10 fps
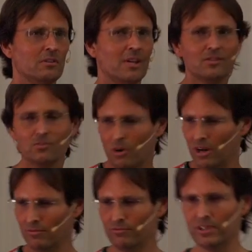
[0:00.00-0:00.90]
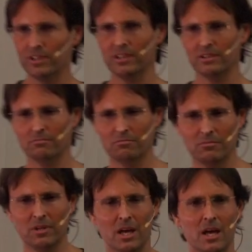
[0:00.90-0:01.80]
That's why I'm feeling
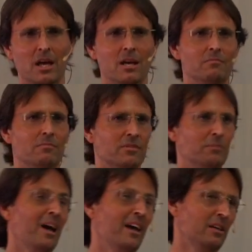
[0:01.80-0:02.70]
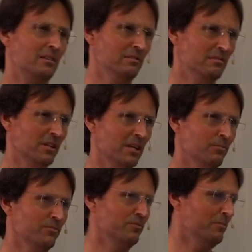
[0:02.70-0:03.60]
um, pain that
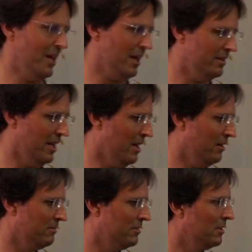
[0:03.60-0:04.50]
comes from that now.